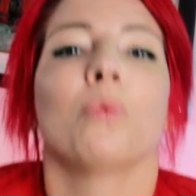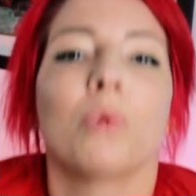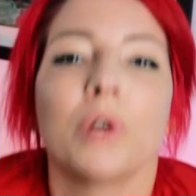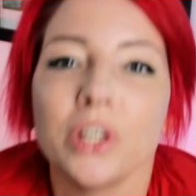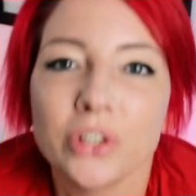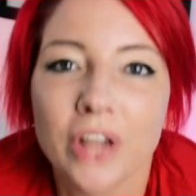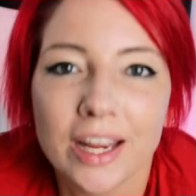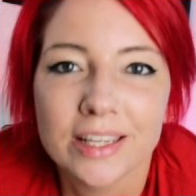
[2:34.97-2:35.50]
What
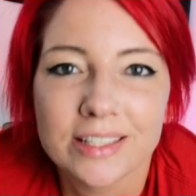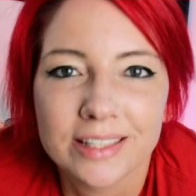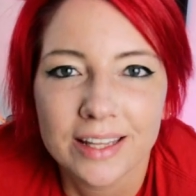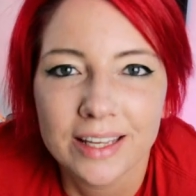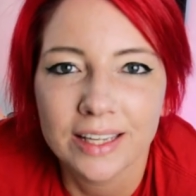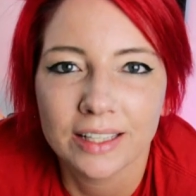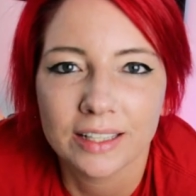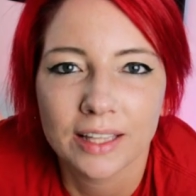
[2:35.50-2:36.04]
do you guys
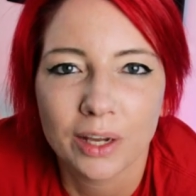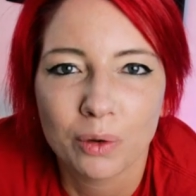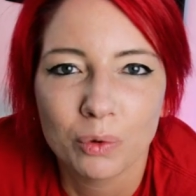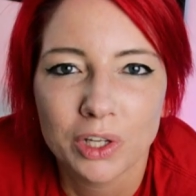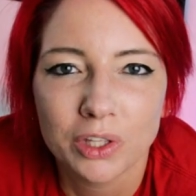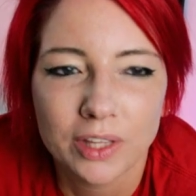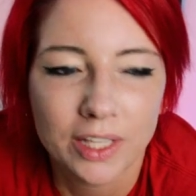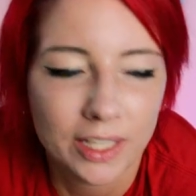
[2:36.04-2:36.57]
think? Like,
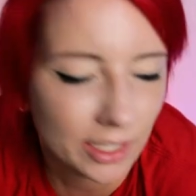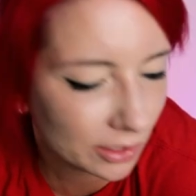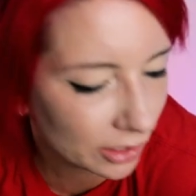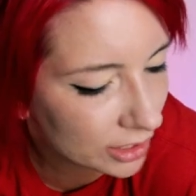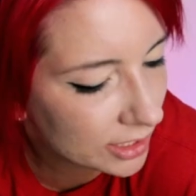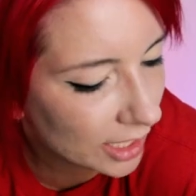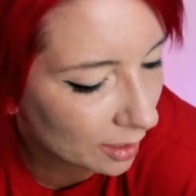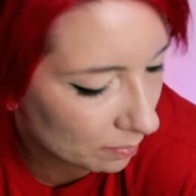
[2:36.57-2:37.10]
what do you think? It
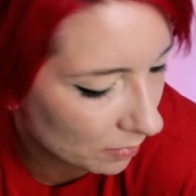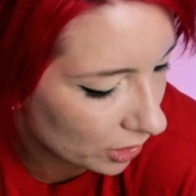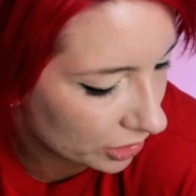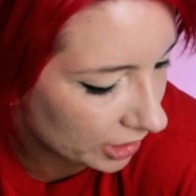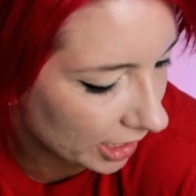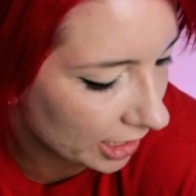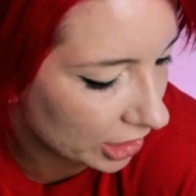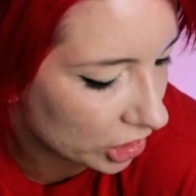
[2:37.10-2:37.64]
looks like
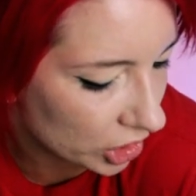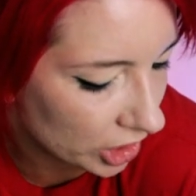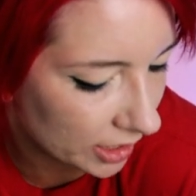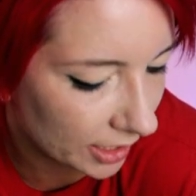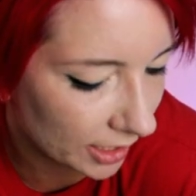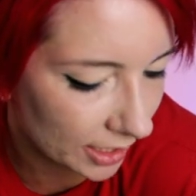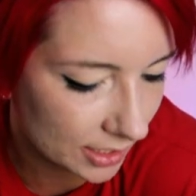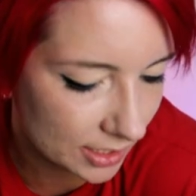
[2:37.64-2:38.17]
most
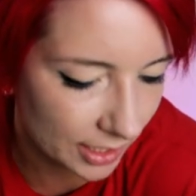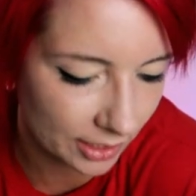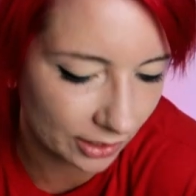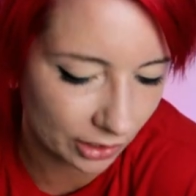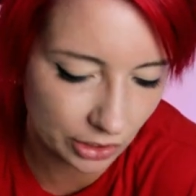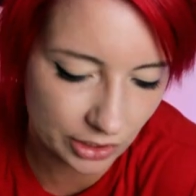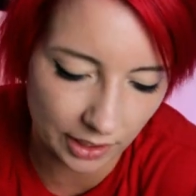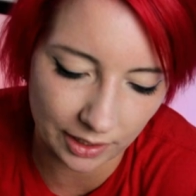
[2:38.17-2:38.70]
HG kits. It
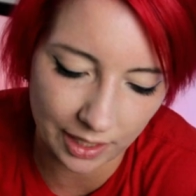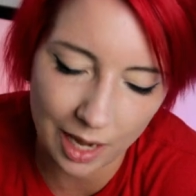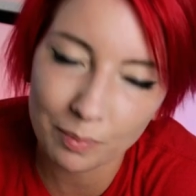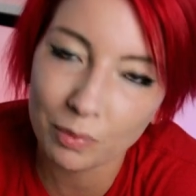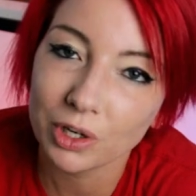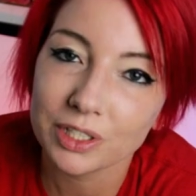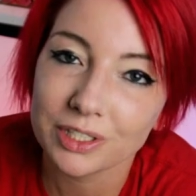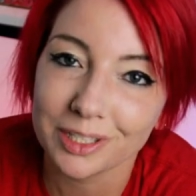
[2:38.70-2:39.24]
looks a lot
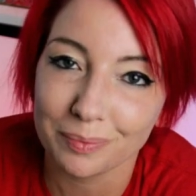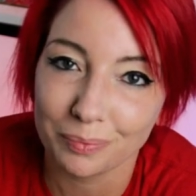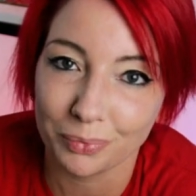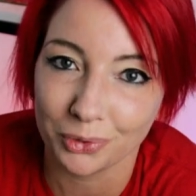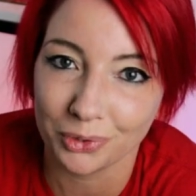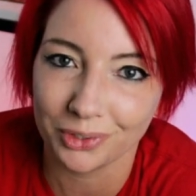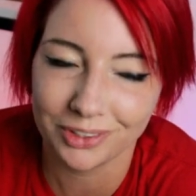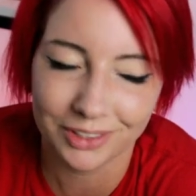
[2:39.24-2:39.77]
more
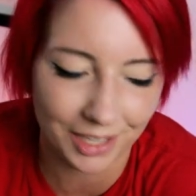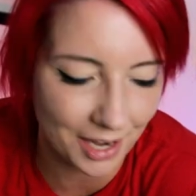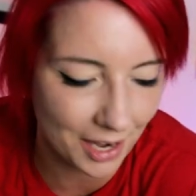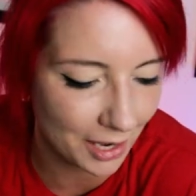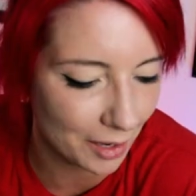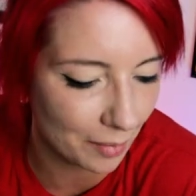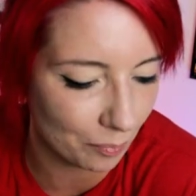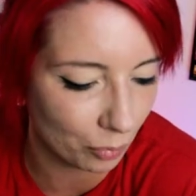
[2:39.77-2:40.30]
simple,
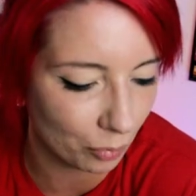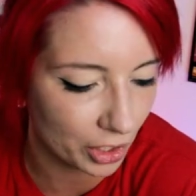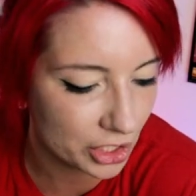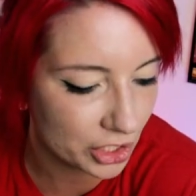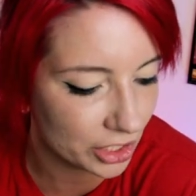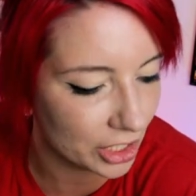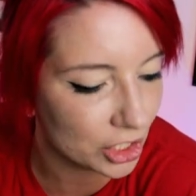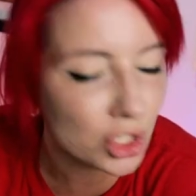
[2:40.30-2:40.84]
um,
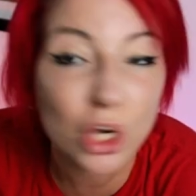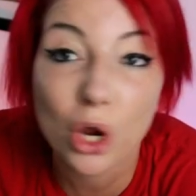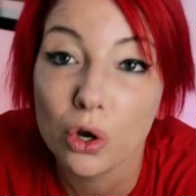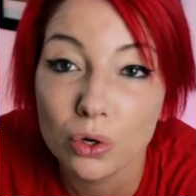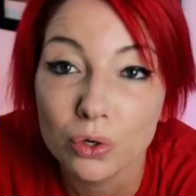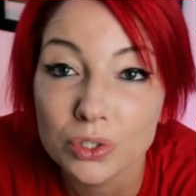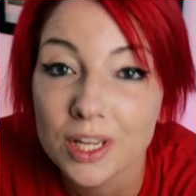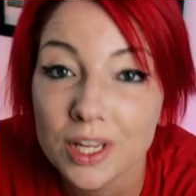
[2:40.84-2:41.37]
which it
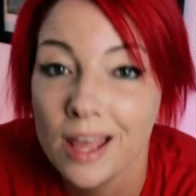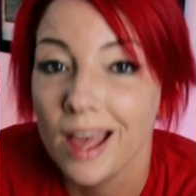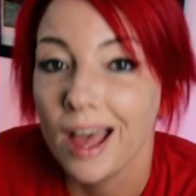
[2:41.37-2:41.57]
shows